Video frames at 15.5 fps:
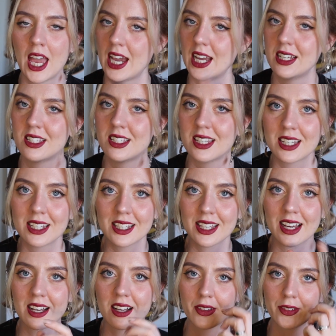I did
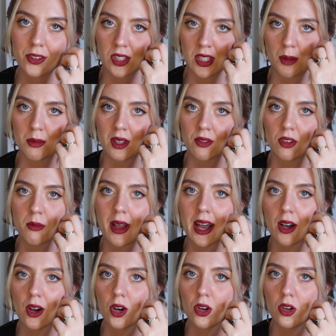get a little something from
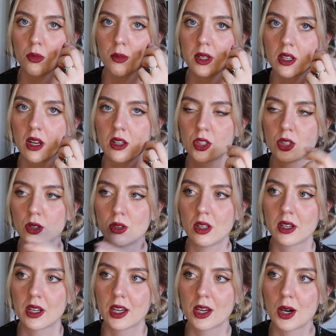At Home not too
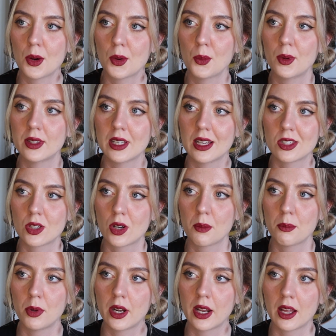long ago when they
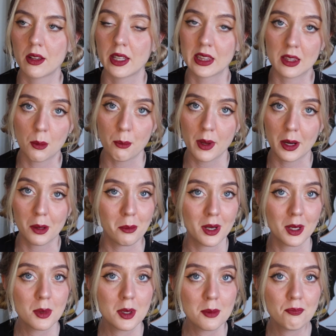started putting out like the bare
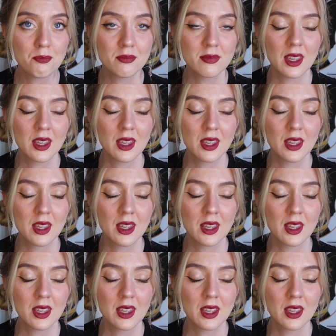minimum.